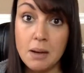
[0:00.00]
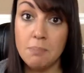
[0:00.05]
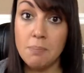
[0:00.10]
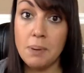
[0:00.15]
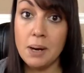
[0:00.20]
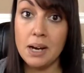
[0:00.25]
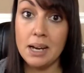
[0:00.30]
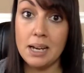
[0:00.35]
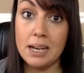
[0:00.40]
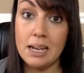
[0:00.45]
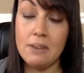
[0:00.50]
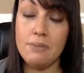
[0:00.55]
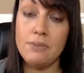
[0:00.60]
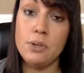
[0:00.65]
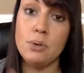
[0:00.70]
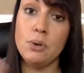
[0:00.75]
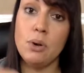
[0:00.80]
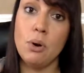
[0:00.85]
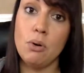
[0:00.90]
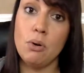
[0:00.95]
But if
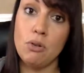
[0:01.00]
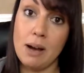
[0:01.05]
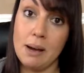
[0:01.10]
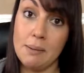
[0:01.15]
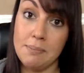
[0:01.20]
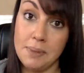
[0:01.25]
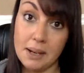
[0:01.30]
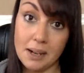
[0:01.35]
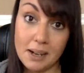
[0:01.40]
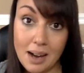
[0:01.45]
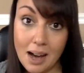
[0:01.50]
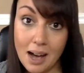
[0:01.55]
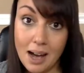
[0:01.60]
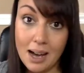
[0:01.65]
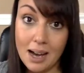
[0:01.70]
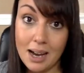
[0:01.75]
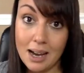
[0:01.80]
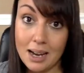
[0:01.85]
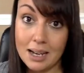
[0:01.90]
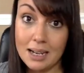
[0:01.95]
you go grab the
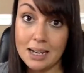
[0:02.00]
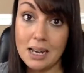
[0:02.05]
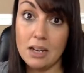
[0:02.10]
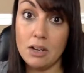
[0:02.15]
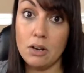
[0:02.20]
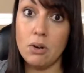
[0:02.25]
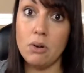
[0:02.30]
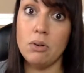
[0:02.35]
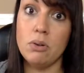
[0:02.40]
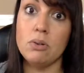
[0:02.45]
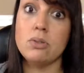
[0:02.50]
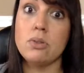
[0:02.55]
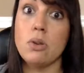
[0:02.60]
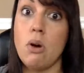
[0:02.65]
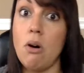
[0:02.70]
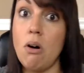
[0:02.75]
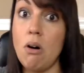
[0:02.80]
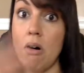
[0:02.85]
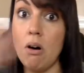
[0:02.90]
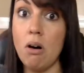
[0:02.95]
guide, it goes
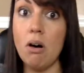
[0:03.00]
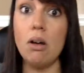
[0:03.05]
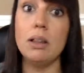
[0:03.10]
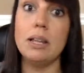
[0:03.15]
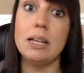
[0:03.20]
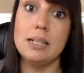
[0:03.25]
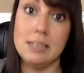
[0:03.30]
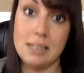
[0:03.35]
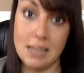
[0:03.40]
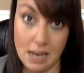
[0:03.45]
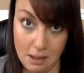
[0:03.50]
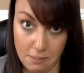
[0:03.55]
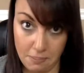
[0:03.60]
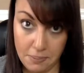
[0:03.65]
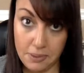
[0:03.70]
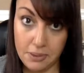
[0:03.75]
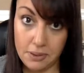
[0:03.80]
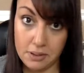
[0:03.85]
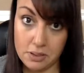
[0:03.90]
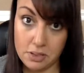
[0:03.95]
all in
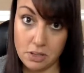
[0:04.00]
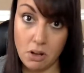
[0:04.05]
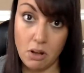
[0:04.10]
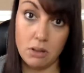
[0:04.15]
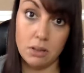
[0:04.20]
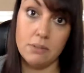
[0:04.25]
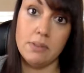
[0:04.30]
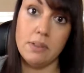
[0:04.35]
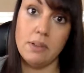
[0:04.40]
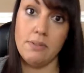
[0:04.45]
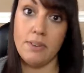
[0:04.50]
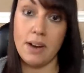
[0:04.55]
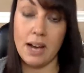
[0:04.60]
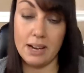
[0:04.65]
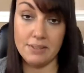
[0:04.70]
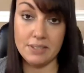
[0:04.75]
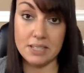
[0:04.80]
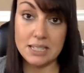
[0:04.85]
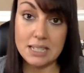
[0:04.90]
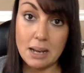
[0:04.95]
depth to all of the
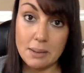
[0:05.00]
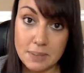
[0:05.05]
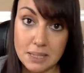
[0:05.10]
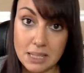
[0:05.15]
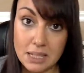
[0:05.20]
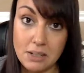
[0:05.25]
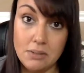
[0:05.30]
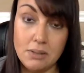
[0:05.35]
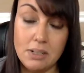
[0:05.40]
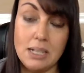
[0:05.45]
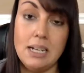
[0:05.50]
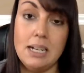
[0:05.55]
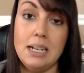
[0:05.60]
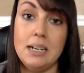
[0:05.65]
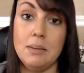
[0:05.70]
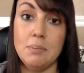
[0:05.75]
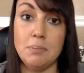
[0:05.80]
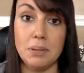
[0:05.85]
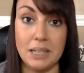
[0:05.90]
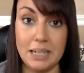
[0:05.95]
5 steps that you need
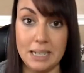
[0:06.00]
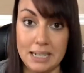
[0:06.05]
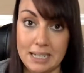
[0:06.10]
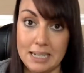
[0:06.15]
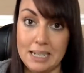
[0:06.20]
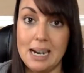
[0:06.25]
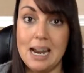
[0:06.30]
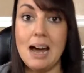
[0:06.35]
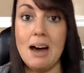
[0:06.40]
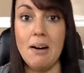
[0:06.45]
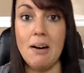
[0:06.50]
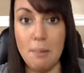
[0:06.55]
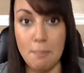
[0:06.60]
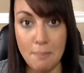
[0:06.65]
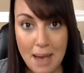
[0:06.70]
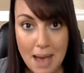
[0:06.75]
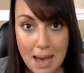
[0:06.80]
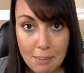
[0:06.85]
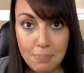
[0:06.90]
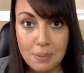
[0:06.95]
and planning it out and
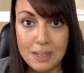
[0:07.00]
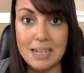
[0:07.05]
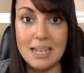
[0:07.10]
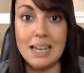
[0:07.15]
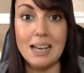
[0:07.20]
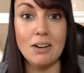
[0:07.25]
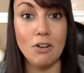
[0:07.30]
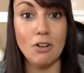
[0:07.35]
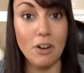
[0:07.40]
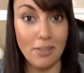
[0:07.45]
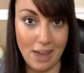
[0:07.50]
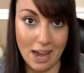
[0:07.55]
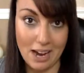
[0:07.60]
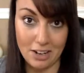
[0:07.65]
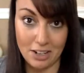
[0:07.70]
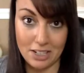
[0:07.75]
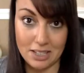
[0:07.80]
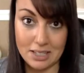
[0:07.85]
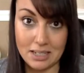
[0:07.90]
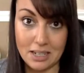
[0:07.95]
mapping it and all that
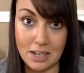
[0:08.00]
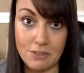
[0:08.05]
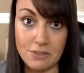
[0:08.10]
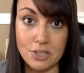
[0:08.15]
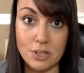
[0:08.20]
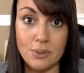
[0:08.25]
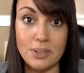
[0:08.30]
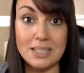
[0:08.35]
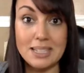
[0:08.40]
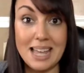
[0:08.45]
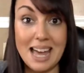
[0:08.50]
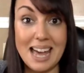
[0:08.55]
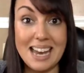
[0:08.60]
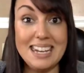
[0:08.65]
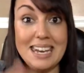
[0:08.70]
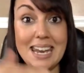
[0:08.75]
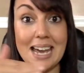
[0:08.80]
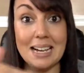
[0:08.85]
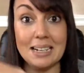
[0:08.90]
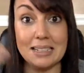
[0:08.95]
good stuff. So it's that
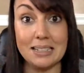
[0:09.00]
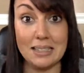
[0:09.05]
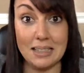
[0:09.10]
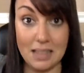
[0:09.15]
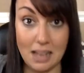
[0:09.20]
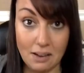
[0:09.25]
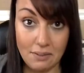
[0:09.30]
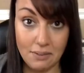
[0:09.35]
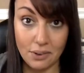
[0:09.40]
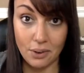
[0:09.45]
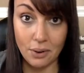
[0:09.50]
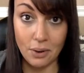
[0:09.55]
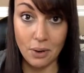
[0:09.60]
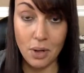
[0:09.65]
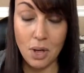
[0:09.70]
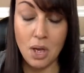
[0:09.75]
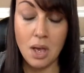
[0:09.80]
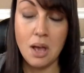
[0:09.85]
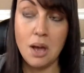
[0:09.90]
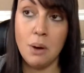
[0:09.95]
next level,
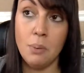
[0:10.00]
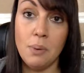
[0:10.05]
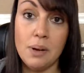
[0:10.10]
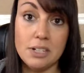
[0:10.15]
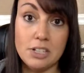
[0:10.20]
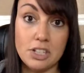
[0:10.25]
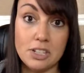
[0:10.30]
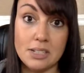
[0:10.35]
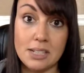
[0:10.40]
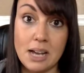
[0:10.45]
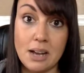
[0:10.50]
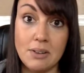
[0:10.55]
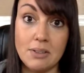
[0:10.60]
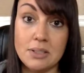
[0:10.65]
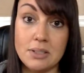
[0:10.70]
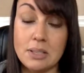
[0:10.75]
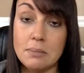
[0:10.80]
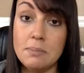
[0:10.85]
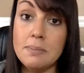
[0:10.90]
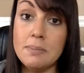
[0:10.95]
which
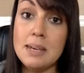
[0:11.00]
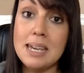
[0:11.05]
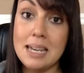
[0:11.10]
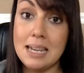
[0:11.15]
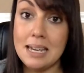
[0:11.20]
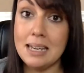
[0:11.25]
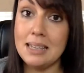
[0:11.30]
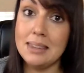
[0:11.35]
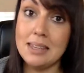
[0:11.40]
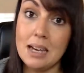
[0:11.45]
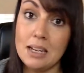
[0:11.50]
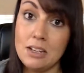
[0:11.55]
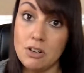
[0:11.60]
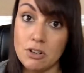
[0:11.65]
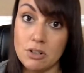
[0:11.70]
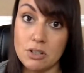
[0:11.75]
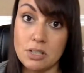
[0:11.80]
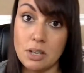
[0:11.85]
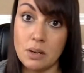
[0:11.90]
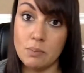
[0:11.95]
tells me that
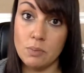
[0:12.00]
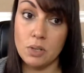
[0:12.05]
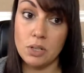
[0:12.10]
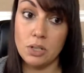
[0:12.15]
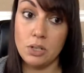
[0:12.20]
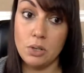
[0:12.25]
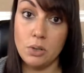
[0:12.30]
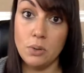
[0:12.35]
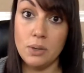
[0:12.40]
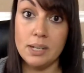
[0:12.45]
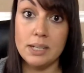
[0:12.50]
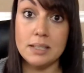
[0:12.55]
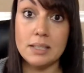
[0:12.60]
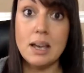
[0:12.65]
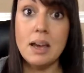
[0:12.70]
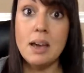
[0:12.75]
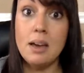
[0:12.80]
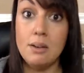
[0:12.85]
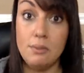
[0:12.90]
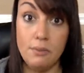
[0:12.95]
you're someone who is
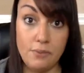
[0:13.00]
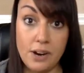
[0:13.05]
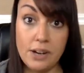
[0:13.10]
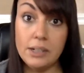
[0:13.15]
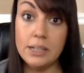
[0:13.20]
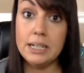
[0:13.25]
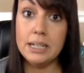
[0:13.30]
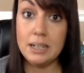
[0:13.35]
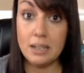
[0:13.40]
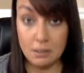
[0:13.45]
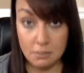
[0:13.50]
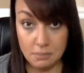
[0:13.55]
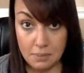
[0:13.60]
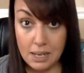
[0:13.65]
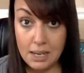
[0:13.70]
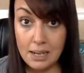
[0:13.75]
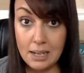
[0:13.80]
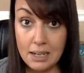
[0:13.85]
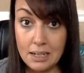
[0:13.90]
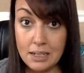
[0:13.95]
very
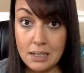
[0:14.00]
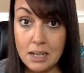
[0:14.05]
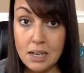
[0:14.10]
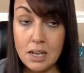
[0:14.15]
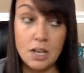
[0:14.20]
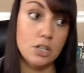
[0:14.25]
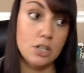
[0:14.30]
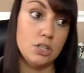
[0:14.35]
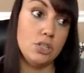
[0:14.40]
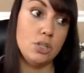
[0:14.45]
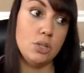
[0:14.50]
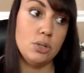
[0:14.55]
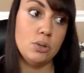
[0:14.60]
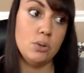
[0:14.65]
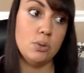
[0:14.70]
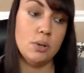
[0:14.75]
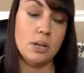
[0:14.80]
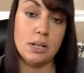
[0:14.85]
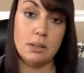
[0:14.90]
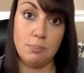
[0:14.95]
committed
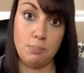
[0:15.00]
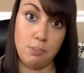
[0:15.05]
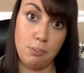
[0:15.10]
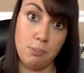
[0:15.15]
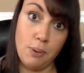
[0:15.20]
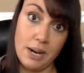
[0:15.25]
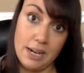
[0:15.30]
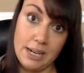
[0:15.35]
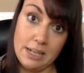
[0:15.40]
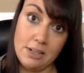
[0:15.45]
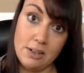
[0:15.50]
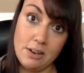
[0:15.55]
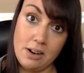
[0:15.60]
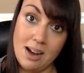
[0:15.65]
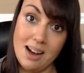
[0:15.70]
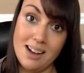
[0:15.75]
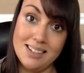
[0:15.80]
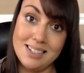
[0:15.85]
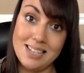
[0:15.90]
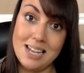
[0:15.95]
to bringing your
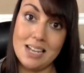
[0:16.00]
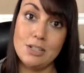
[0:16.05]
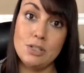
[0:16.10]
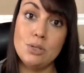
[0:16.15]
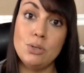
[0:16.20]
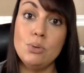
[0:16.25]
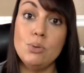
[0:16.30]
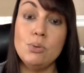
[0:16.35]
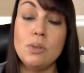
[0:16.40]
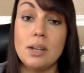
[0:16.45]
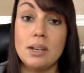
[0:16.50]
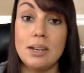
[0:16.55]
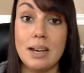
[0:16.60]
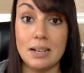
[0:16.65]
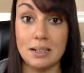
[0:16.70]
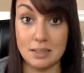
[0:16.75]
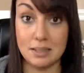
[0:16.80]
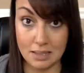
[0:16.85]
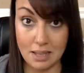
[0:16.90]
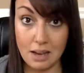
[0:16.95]
content to the
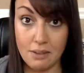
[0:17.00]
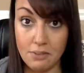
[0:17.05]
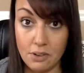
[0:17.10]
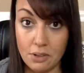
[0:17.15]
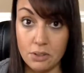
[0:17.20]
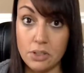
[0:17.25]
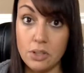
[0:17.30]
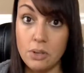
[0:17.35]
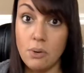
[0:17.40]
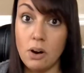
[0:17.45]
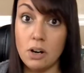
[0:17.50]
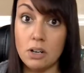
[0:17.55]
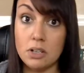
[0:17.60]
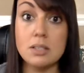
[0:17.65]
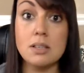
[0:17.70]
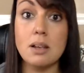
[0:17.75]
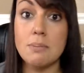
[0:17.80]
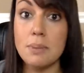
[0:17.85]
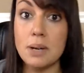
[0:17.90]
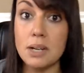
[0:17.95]
next level. You are
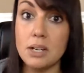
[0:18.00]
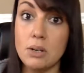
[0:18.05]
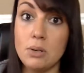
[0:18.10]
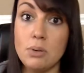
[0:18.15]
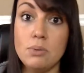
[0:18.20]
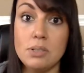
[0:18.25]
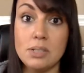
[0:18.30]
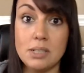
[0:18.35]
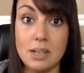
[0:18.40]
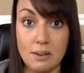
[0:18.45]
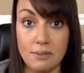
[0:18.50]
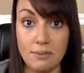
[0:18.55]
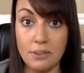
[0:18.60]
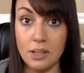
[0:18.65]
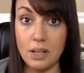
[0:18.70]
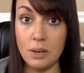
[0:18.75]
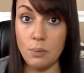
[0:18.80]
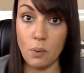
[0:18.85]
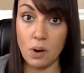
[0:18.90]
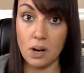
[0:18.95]
somebody who
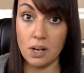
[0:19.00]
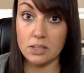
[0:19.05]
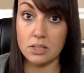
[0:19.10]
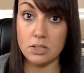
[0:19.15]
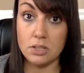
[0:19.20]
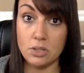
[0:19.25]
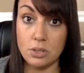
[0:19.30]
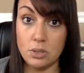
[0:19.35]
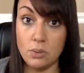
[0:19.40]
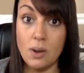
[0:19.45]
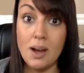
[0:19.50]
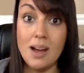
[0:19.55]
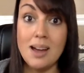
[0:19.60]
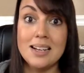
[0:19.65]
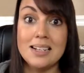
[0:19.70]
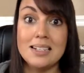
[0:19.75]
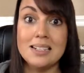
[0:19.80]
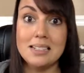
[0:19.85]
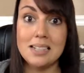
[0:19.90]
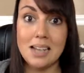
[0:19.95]
definitely wants to
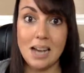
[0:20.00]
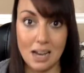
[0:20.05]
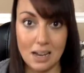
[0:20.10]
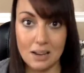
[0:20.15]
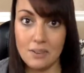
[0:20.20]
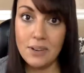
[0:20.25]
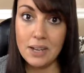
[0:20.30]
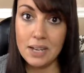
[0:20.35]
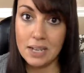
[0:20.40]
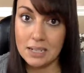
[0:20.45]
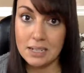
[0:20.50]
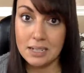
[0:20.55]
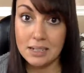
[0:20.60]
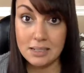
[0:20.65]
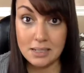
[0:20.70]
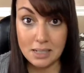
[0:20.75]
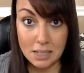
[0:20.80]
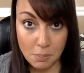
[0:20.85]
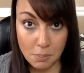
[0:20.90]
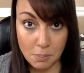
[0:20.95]
dive in
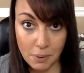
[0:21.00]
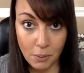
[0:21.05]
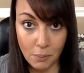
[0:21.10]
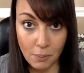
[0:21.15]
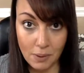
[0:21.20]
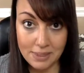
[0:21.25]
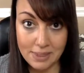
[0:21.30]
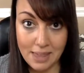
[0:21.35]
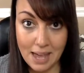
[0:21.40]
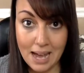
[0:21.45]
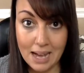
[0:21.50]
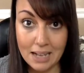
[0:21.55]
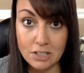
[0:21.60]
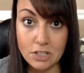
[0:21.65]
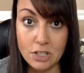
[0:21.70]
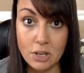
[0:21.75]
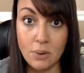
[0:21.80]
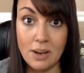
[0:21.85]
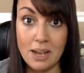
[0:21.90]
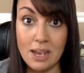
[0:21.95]
deeper with that.
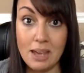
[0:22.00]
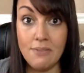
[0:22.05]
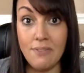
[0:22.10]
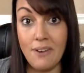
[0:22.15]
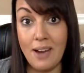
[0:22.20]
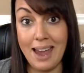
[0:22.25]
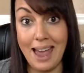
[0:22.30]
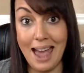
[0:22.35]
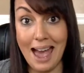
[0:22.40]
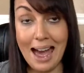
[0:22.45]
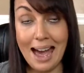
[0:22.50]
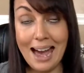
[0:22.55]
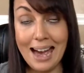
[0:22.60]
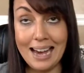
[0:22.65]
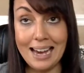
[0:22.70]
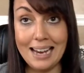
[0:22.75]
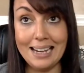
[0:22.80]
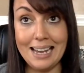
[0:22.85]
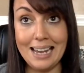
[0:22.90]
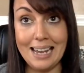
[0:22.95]
So if I
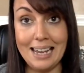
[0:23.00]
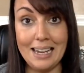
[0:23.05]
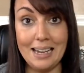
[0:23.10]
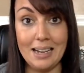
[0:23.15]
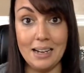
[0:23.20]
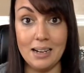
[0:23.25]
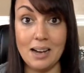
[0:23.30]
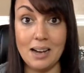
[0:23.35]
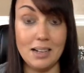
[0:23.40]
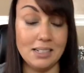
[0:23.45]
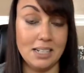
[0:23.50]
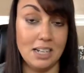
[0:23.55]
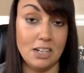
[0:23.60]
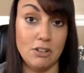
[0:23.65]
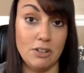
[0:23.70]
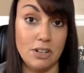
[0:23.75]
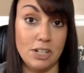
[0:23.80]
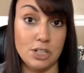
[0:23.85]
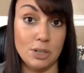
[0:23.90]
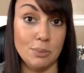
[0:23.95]
had a content
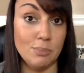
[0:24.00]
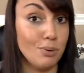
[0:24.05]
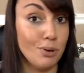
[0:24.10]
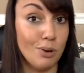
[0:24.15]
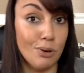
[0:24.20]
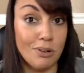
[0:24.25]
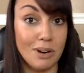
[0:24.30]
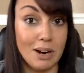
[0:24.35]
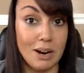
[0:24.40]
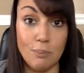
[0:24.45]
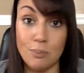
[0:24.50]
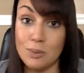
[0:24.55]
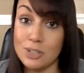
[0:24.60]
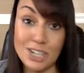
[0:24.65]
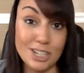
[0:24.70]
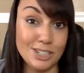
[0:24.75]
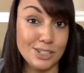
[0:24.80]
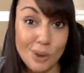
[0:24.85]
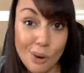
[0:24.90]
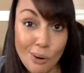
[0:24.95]
creation program, which
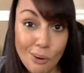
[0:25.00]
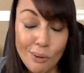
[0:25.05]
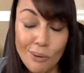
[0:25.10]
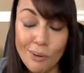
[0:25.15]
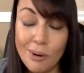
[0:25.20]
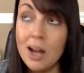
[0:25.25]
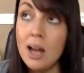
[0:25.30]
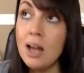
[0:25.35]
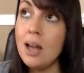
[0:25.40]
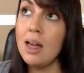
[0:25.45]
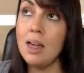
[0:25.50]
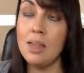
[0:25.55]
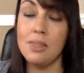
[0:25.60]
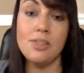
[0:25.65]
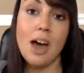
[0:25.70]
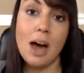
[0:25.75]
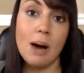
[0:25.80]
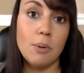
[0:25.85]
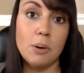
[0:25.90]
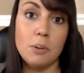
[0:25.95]
I don't,
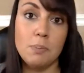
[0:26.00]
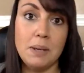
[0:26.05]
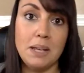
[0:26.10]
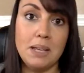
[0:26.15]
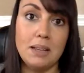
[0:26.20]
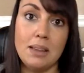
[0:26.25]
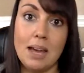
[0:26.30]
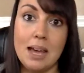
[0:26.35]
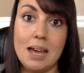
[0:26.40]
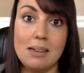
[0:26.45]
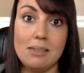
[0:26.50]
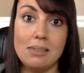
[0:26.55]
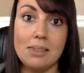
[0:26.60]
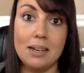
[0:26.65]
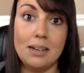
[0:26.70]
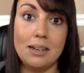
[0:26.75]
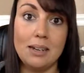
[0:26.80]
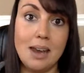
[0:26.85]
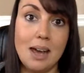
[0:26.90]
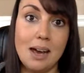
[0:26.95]
that would be like the
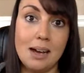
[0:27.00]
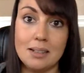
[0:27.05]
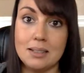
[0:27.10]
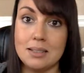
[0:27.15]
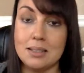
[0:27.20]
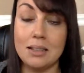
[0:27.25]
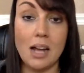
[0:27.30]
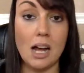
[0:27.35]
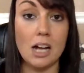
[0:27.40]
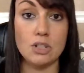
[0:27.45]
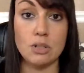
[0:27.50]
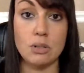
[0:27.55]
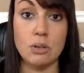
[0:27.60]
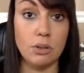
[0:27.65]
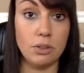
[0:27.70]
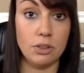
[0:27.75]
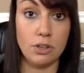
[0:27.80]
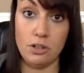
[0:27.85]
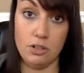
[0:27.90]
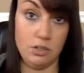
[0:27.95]
next
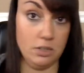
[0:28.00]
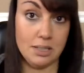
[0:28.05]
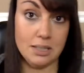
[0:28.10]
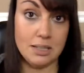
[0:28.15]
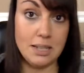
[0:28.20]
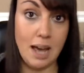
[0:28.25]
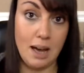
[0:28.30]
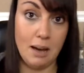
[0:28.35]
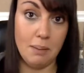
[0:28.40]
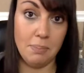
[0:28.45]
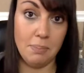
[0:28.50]
logical 3rd step.